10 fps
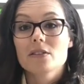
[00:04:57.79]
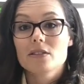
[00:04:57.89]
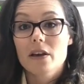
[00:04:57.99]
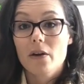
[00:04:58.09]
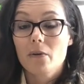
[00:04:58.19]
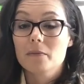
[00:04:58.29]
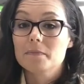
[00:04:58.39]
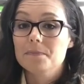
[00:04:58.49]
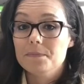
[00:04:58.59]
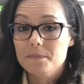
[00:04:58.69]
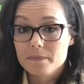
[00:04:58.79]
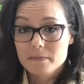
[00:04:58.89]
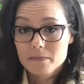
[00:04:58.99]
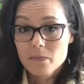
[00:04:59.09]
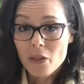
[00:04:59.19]
So
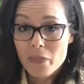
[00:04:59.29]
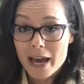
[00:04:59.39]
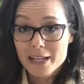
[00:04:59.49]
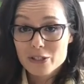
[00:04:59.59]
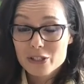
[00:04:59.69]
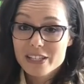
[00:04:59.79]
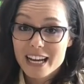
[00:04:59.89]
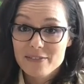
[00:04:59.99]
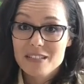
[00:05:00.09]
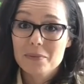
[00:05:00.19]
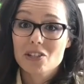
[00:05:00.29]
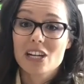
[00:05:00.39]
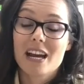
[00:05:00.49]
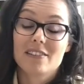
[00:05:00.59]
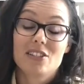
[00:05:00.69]
that's your Dive Deeper
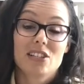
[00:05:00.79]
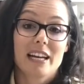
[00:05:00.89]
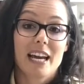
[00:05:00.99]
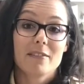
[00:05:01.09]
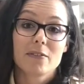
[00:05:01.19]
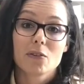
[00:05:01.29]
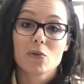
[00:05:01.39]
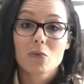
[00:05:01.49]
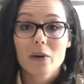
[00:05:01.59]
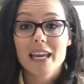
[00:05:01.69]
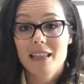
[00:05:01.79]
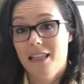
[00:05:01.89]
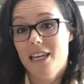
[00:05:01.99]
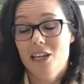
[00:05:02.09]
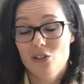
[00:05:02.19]
challenge, and I have
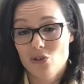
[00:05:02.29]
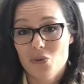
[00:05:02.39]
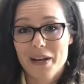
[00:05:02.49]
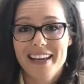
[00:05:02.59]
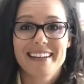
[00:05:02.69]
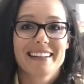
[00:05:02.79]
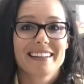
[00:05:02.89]
greatly enjoyed